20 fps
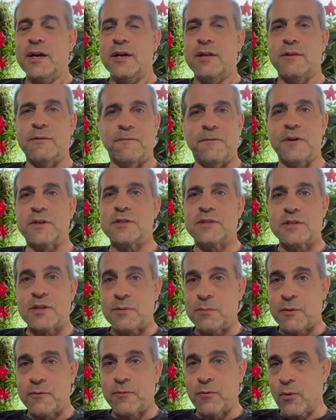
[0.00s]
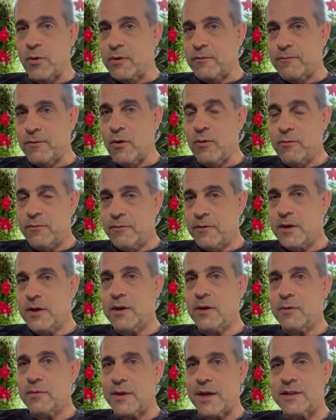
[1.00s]
The Fixes In Before You Vote
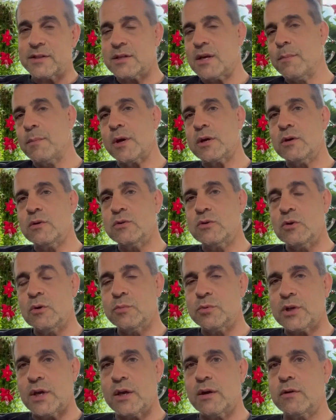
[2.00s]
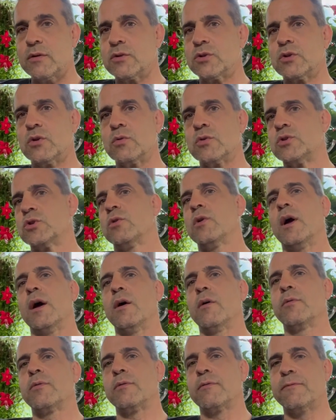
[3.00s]
video, that's on my YouTube channel. It shows you
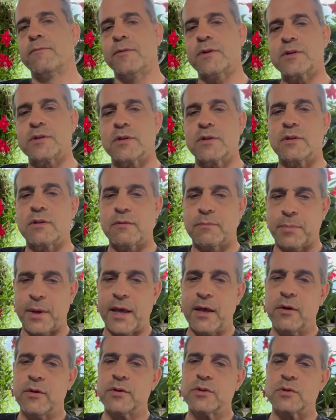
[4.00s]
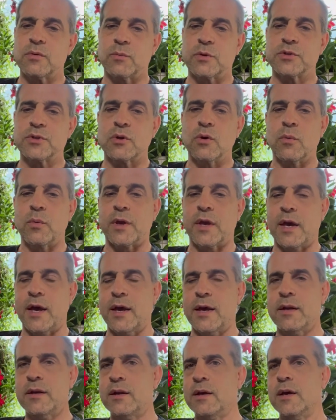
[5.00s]
how they're fixing the ballots and what's going
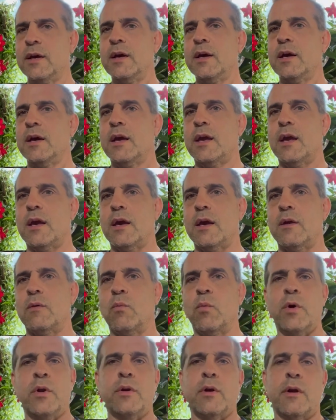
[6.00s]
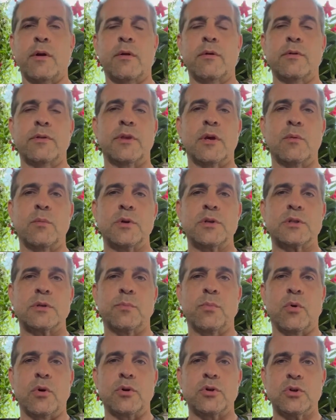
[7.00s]
on. And another thing we
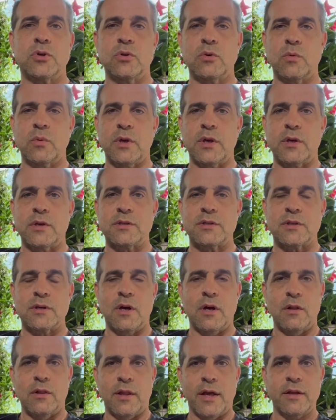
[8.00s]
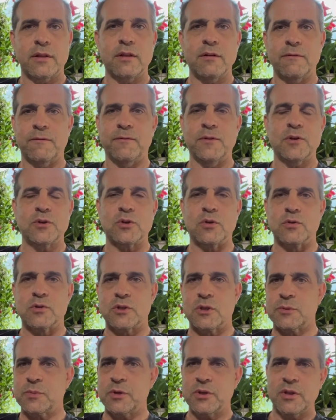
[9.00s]
support too is elected officials,
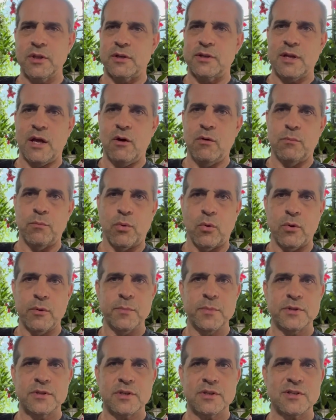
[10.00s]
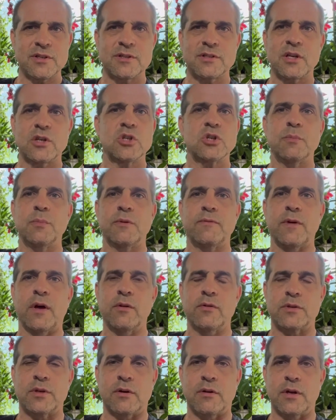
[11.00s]
especially the town board positions, they should be
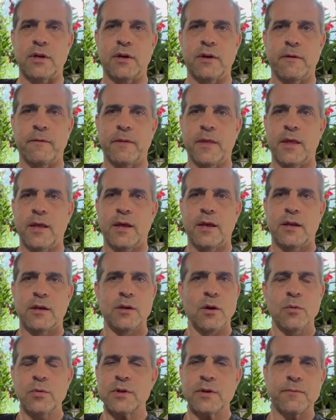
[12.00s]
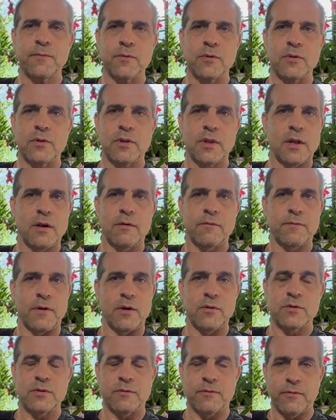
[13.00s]
voluntary. No different than a
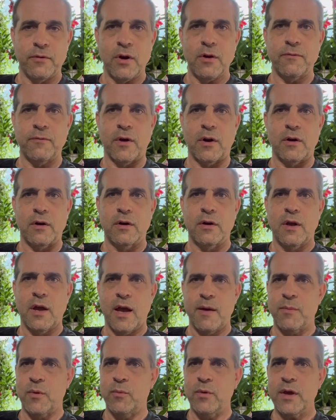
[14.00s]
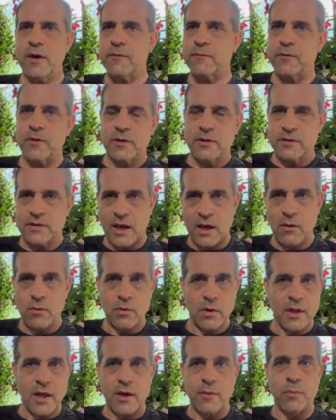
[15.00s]
volunteer firefighter. I mean, we have town
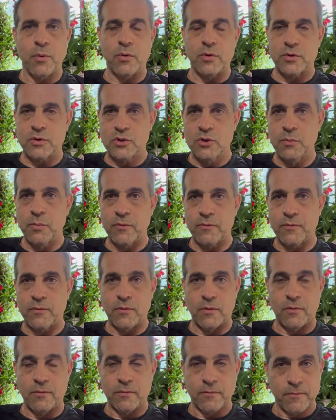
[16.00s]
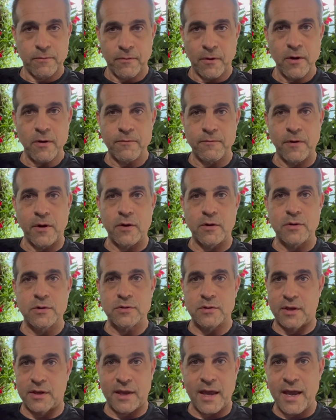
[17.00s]
Lockport firefighters,
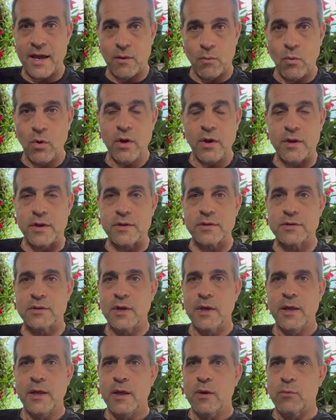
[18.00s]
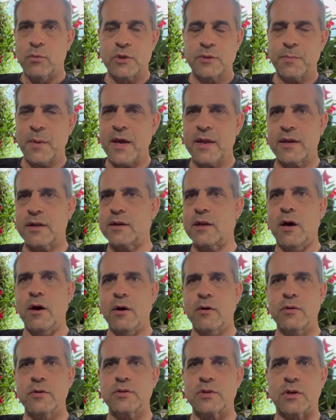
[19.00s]
like I was, responding to
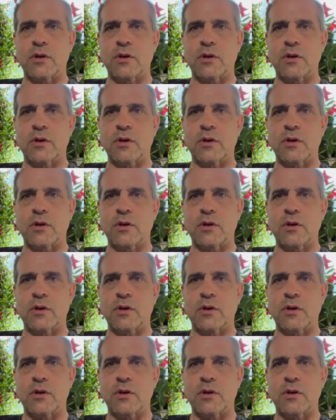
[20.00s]
hundreds of